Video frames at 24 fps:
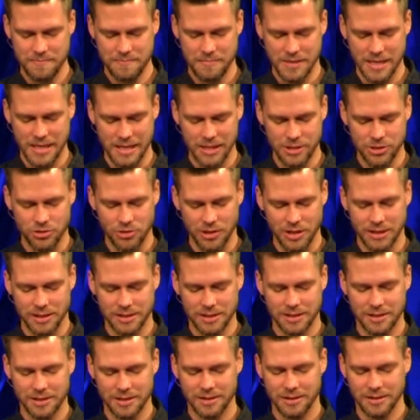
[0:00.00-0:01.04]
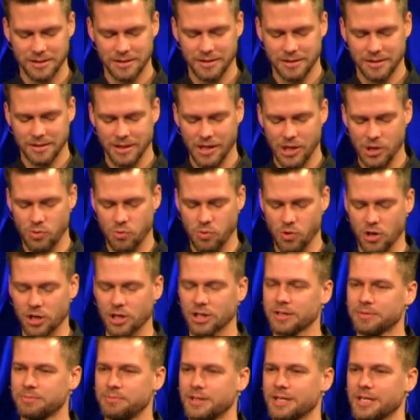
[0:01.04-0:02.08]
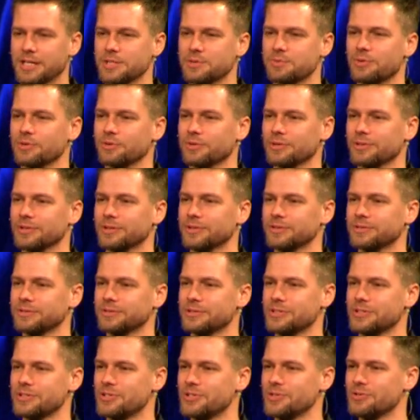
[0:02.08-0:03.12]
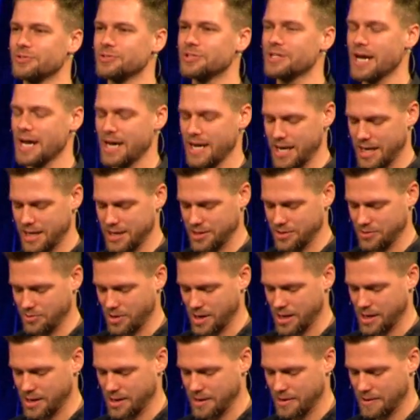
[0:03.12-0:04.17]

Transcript: Eat, drink, and work because we will soon die anyway.